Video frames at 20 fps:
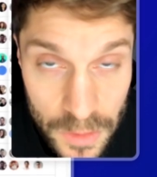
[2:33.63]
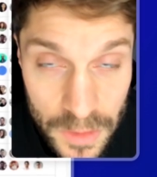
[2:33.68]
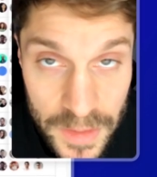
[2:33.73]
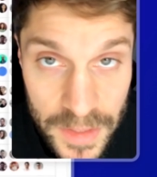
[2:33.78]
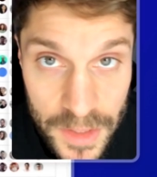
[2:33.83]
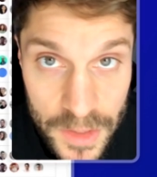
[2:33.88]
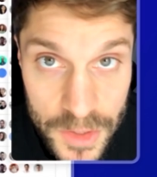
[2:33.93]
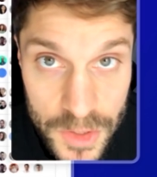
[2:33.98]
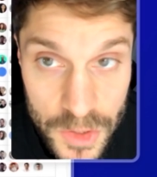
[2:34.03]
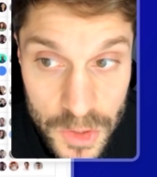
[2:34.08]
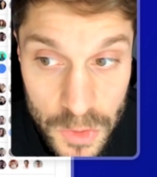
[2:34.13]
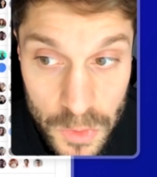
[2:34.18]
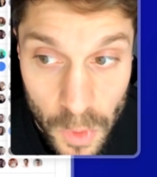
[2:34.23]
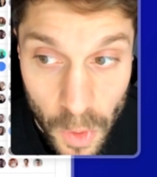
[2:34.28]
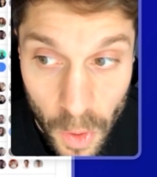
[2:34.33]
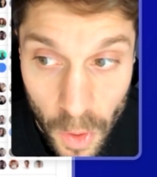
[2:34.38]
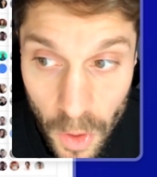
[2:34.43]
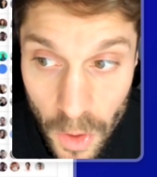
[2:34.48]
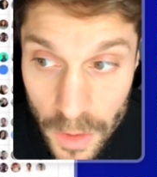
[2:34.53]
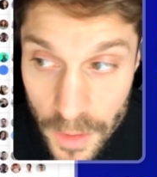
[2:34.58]
will lead us to
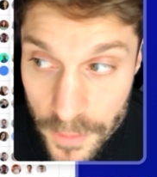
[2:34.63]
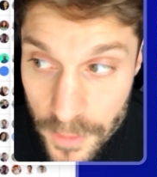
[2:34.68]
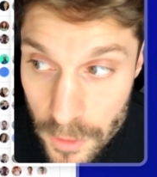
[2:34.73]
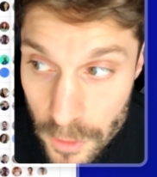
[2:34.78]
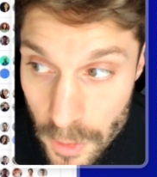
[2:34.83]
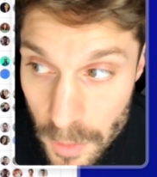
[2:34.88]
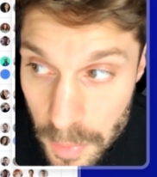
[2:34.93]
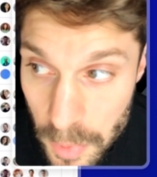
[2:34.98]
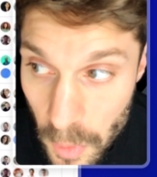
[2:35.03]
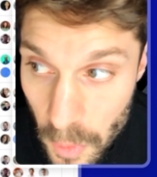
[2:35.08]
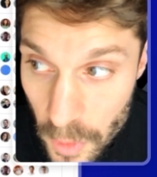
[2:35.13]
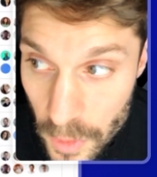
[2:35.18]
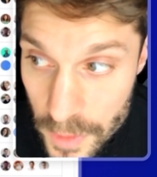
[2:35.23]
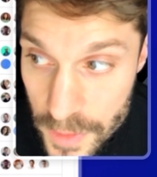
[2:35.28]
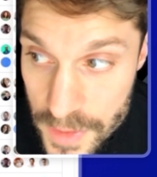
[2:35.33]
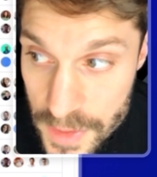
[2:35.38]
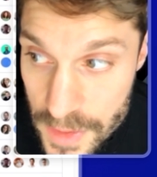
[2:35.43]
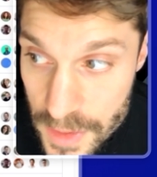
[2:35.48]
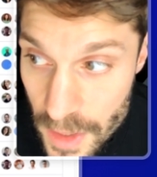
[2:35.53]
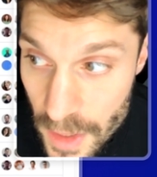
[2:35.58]
all of the
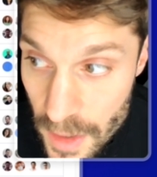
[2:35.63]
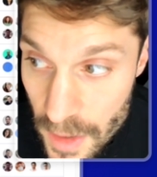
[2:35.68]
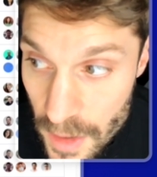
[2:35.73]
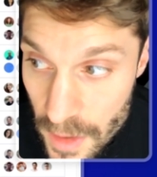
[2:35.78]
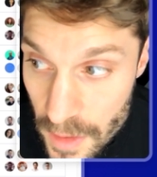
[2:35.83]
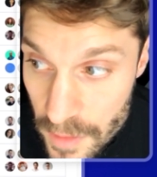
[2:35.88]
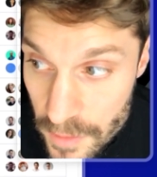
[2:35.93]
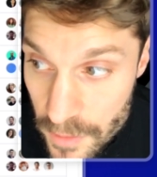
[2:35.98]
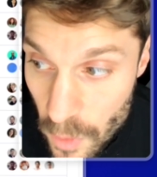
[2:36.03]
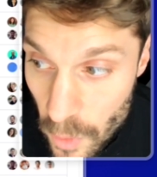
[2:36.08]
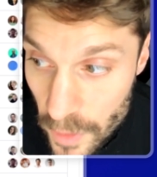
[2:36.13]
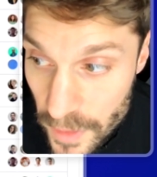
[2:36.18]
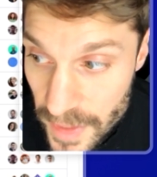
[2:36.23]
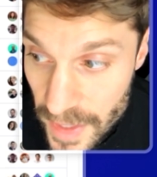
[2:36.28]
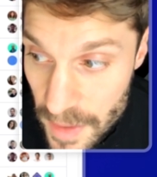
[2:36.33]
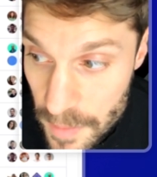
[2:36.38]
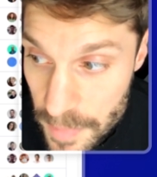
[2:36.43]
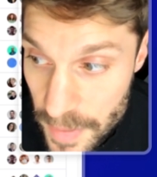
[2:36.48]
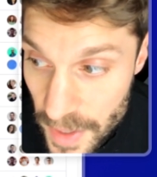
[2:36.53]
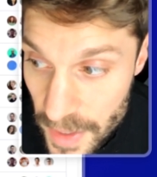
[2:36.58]
reports for
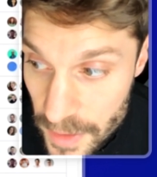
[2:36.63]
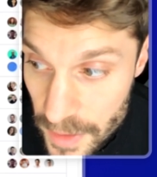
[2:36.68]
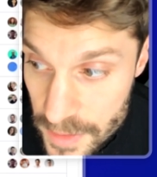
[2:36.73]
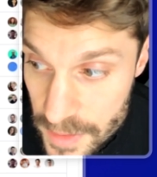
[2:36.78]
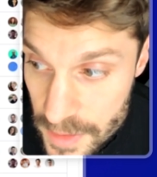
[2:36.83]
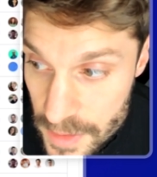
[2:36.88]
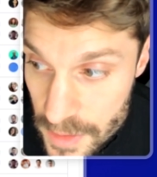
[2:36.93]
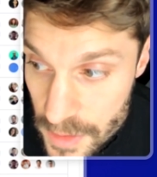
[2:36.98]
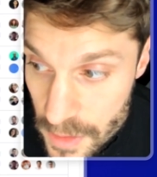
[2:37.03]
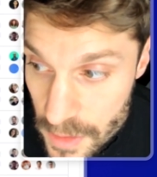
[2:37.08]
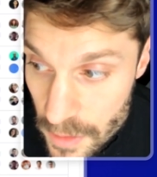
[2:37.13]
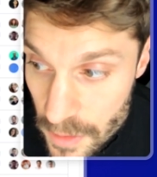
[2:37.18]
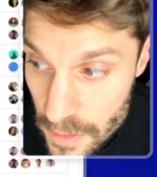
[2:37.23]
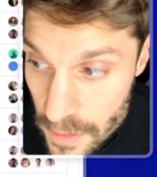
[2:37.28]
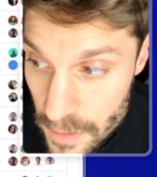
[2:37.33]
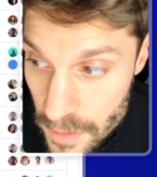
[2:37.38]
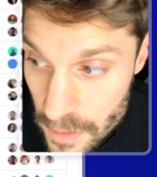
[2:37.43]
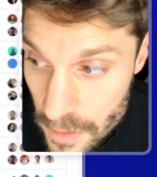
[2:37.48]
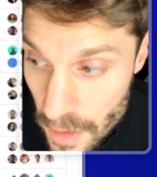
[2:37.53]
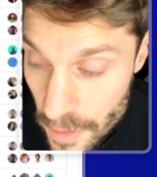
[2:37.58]
campaigns,
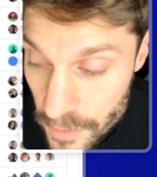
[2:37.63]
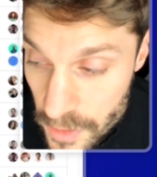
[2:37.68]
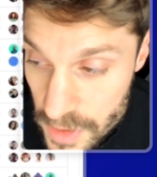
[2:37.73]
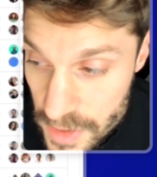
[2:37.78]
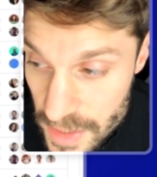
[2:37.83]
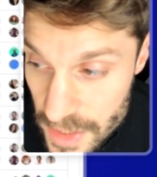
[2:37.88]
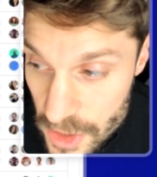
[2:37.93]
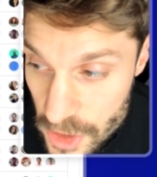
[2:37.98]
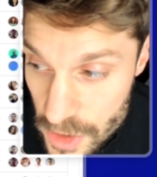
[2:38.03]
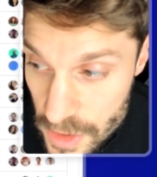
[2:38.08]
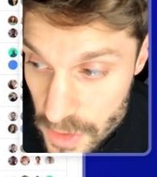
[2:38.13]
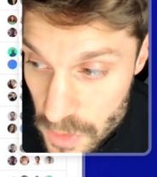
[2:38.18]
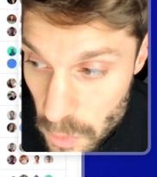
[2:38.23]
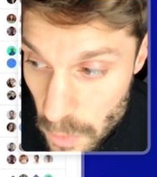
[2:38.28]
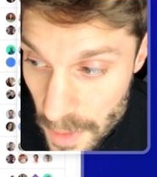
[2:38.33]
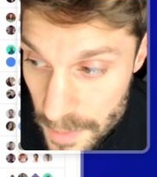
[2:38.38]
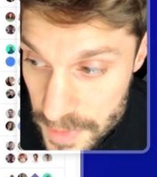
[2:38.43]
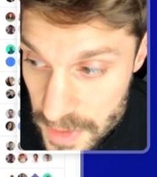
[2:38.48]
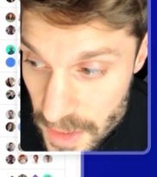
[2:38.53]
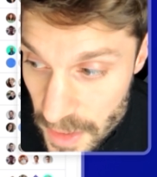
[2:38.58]
conversations,
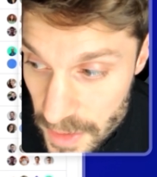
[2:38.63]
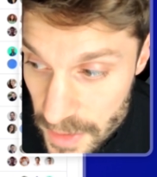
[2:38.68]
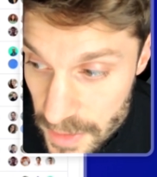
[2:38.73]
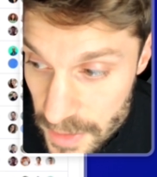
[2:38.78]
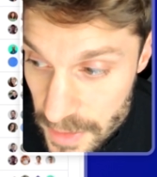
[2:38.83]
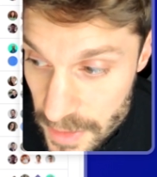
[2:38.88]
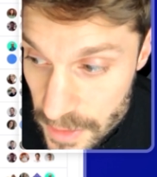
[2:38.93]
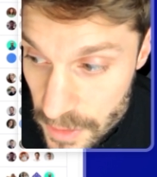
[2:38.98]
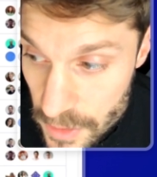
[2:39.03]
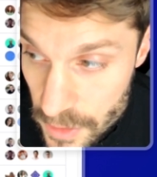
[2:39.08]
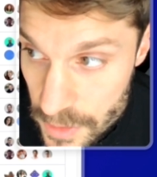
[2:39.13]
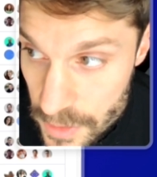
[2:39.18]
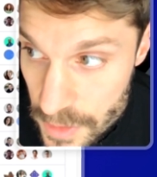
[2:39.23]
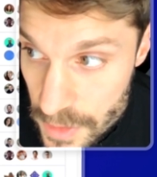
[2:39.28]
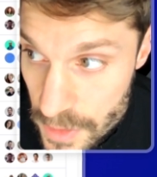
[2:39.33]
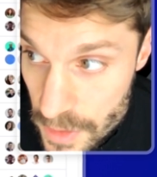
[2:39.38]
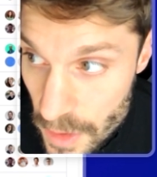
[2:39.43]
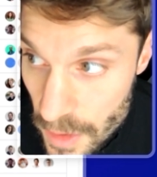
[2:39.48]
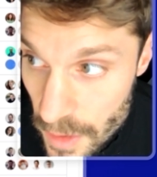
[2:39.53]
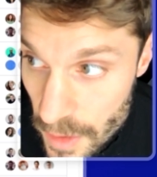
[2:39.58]
website,
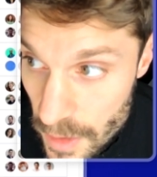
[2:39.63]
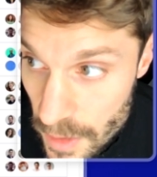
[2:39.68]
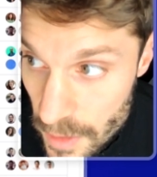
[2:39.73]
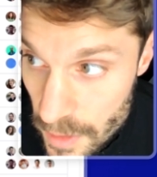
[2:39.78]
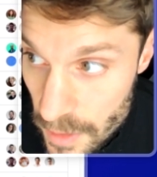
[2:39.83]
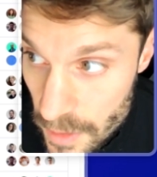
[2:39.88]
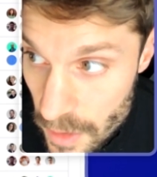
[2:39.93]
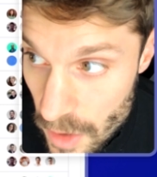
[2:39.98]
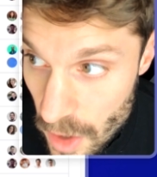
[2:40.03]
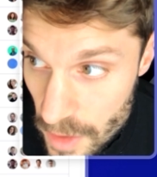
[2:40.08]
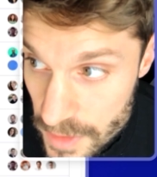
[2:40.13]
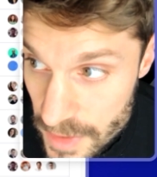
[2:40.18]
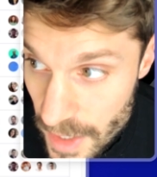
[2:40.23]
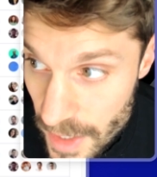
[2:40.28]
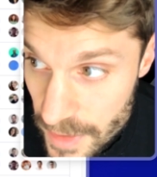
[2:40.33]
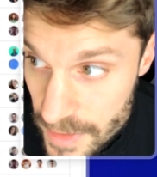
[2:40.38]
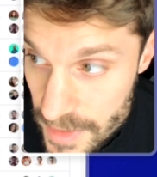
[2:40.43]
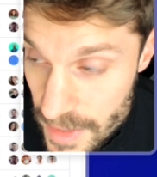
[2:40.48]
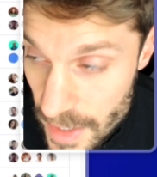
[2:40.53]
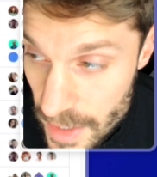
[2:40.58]
deals,
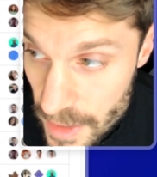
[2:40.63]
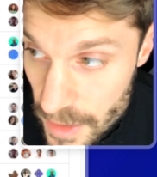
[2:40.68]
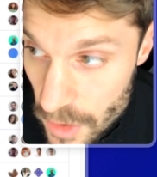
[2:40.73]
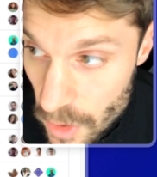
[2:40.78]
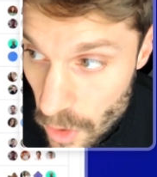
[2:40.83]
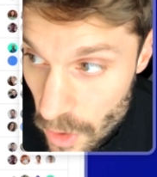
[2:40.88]
contacts, and